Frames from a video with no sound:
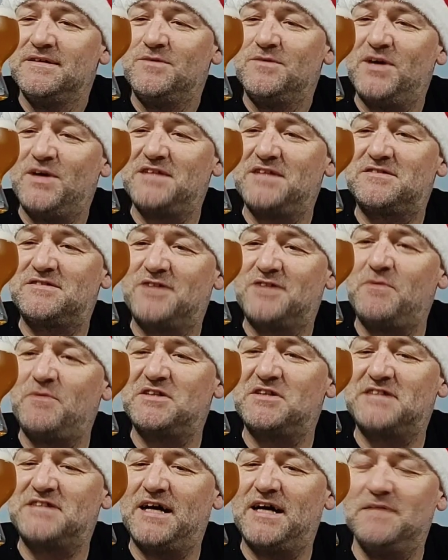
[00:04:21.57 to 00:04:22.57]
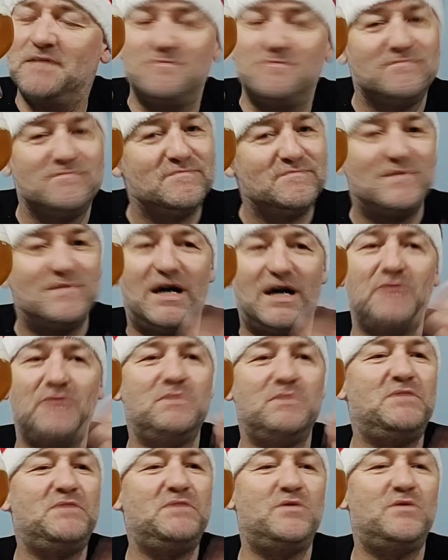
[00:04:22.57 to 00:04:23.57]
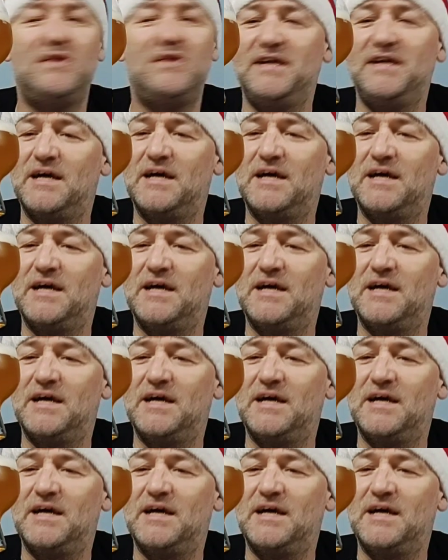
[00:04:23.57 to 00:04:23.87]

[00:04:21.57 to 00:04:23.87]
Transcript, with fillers: when it's summertime, I will be really